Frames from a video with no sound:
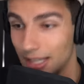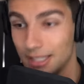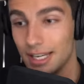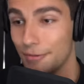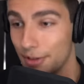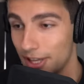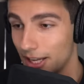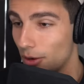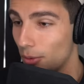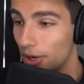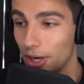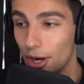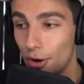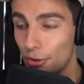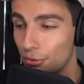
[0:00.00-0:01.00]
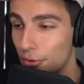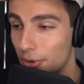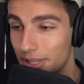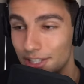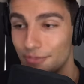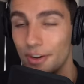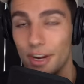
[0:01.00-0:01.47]
That's everything I want to go through
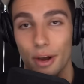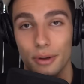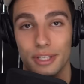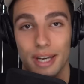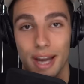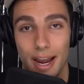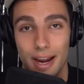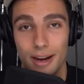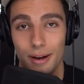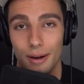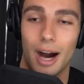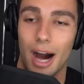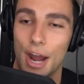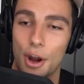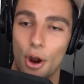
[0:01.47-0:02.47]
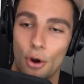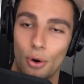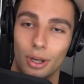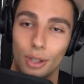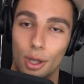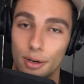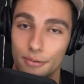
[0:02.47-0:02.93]
in this video today. I know
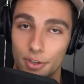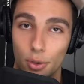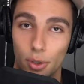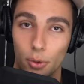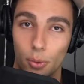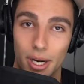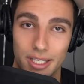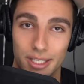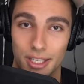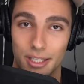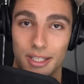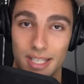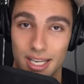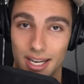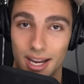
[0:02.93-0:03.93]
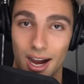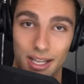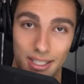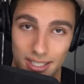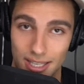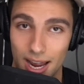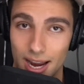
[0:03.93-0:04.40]
a lot of you requested to see
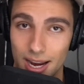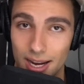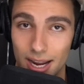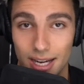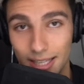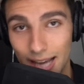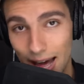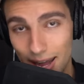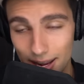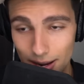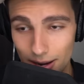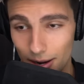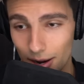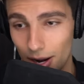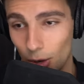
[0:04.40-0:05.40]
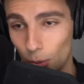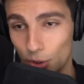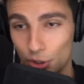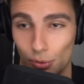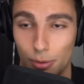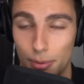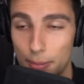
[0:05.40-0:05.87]
Can't Say and Gatti,
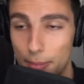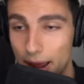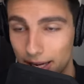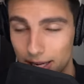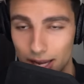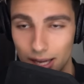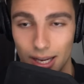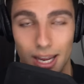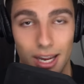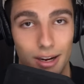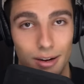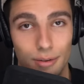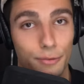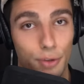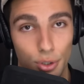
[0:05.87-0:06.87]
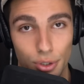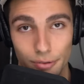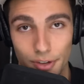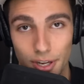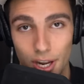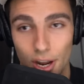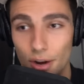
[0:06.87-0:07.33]
which I will be making in future
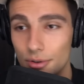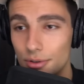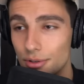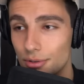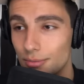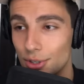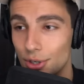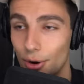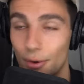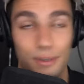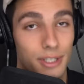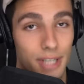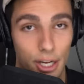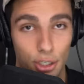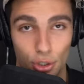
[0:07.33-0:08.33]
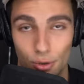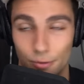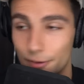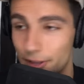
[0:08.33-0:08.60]
videos, so stay tuned for